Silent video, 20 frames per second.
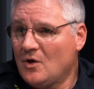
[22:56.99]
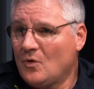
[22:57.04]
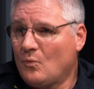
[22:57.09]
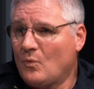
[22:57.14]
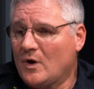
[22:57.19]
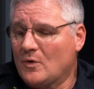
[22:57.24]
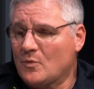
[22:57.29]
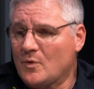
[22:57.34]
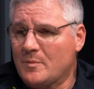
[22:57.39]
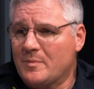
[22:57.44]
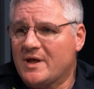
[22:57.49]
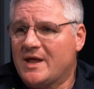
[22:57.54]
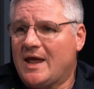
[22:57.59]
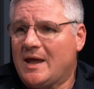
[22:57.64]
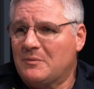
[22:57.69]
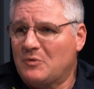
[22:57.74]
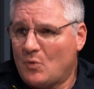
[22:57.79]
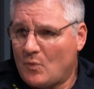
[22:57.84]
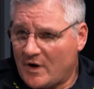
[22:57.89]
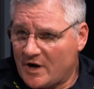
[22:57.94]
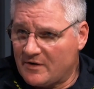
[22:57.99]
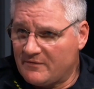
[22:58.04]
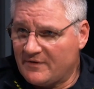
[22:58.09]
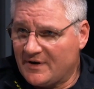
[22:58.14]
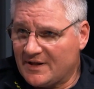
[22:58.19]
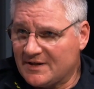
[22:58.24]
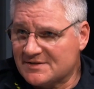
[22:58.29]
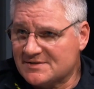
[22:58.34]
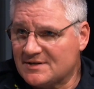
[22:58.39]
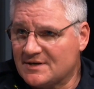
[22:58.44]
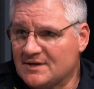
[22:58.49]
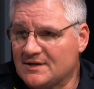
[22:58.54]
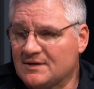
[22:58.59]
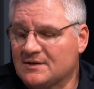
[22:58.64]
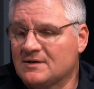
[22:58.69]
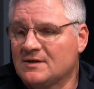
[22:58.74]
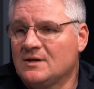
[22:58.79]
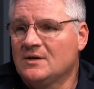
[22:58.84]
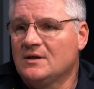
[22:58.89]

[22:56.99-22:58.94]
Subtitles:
when we became aware of an incident.